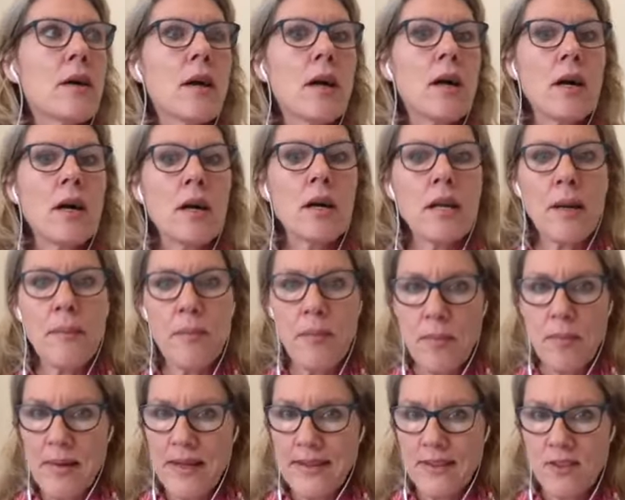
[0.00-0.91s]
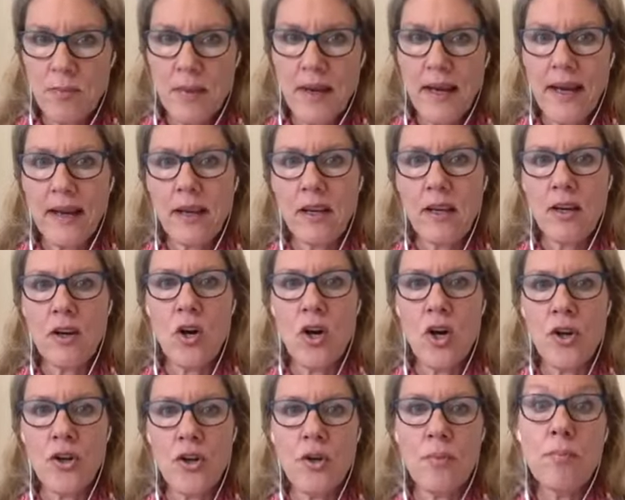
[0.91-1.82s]
a couple months back
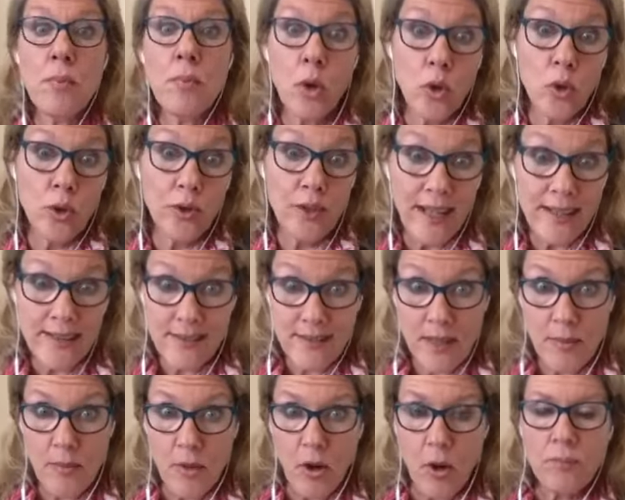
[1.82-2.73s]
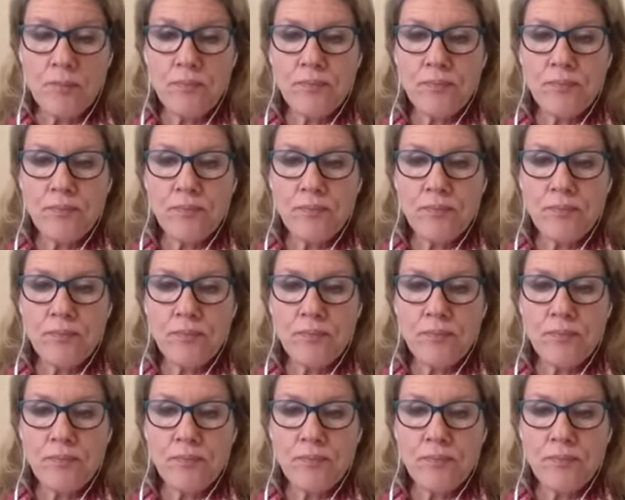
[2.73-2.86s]
on mold and SIBO.